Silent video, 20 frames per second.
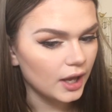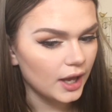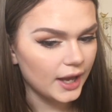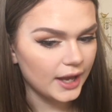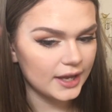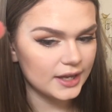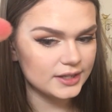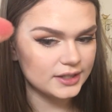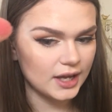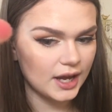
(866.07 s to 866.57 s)

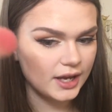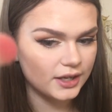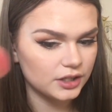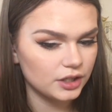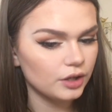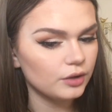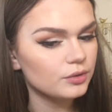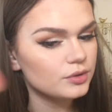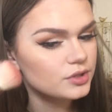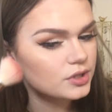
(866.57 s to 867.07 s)
And I
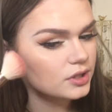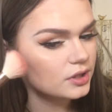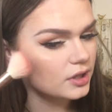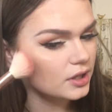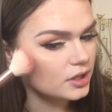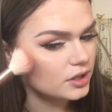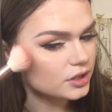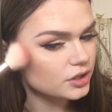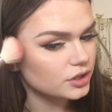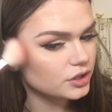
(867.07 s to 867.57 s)
use
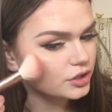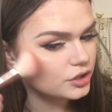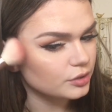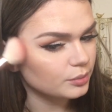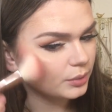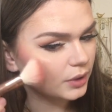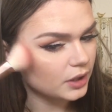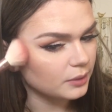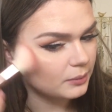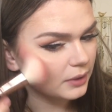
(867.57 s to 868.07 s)
this to
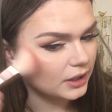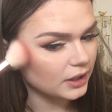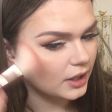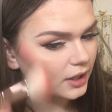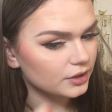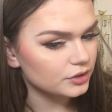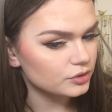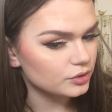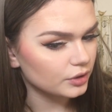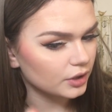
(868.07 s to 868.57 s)
blend my
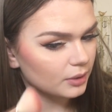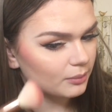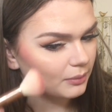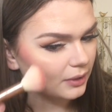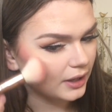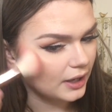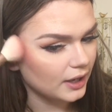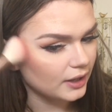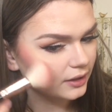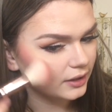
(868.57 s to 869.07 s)
contour and
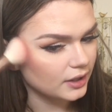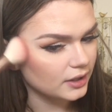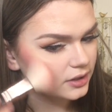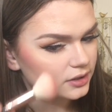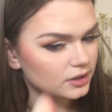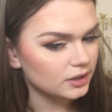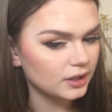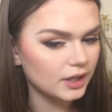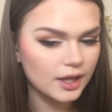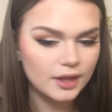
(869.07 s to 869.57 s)
my highlight
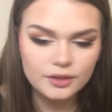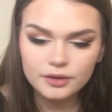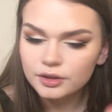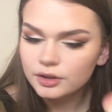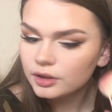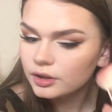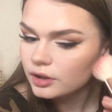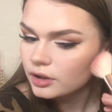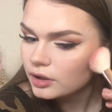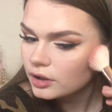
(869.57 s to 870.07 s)

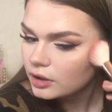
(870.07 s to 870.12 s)
together.